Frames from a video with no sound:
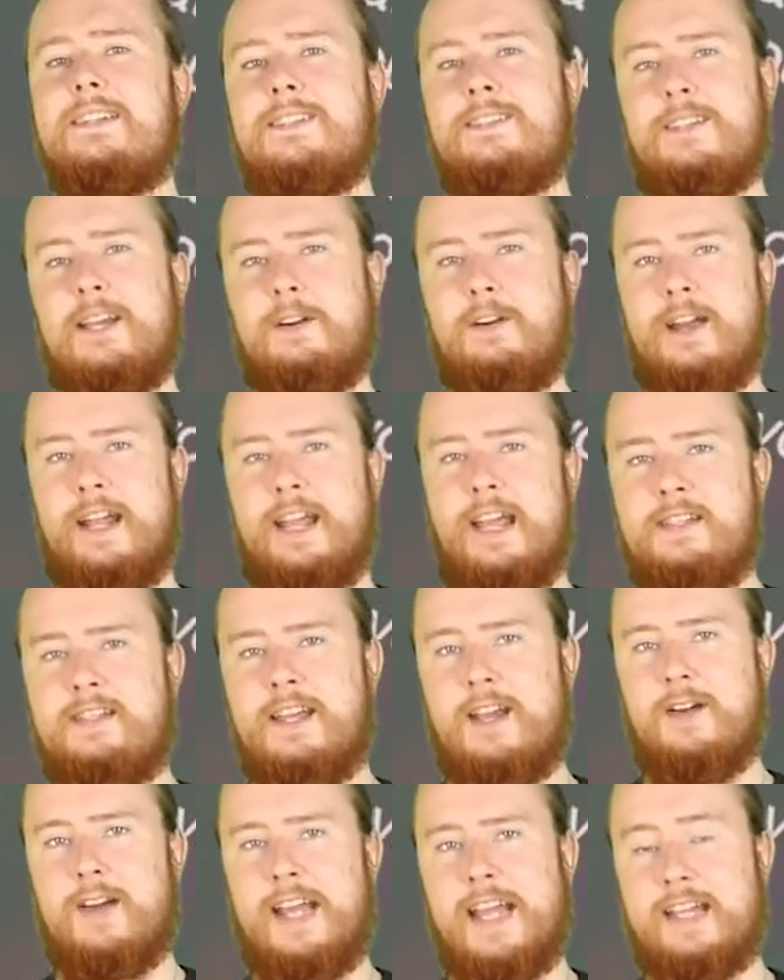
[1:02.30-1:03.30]
Siri.
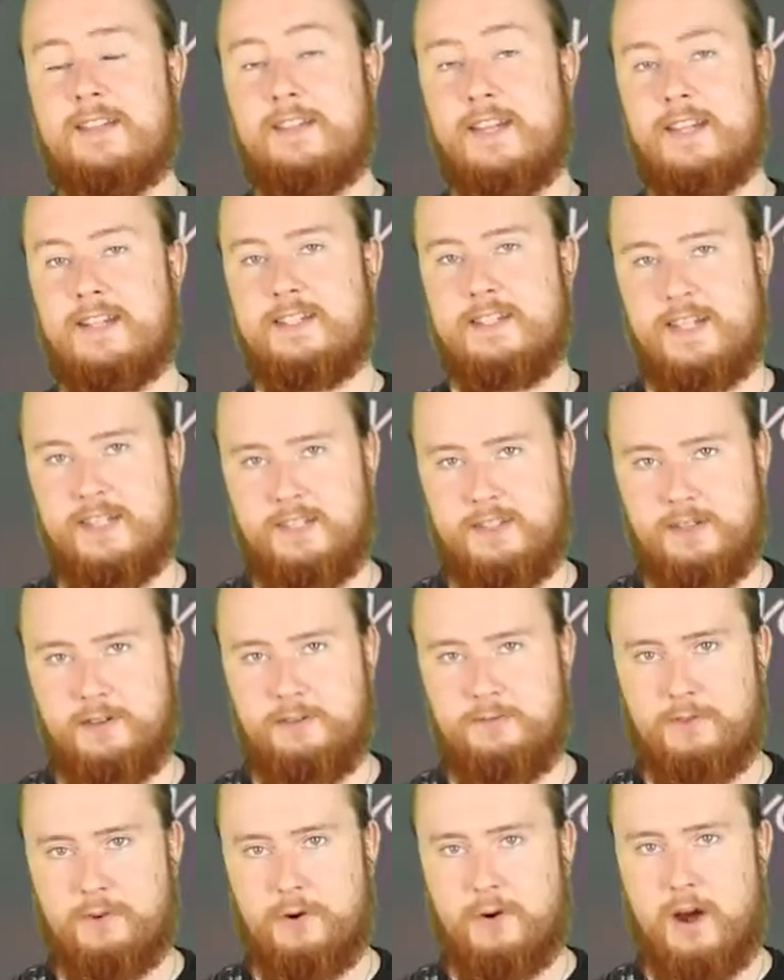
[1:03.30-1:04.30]
Siri is the
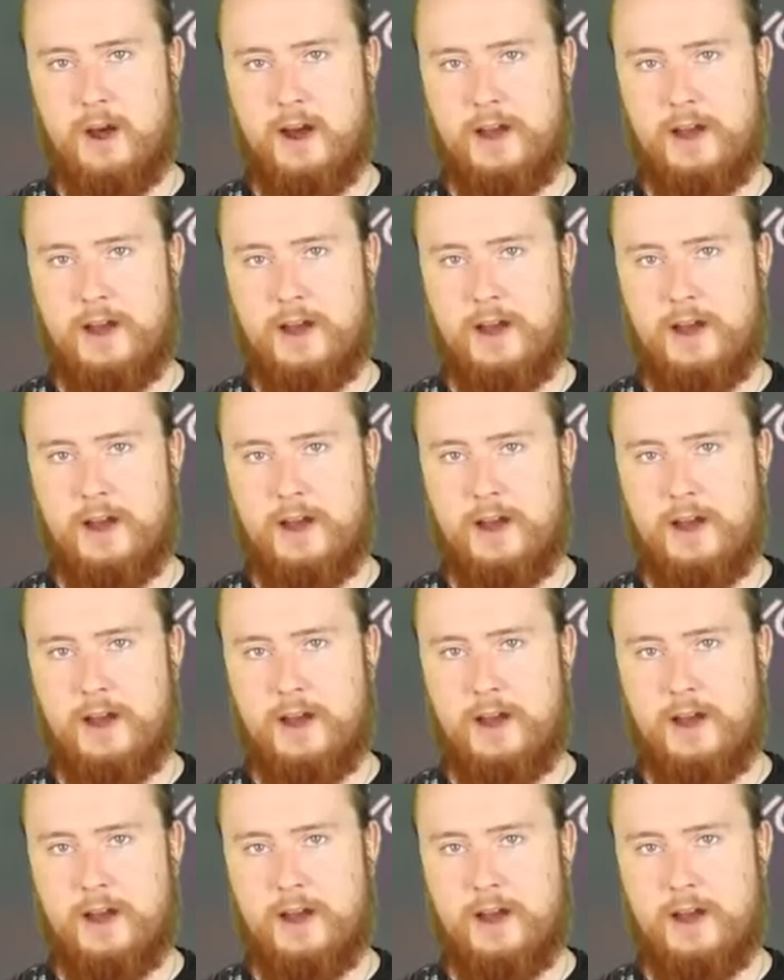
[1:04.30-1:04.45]
assistant for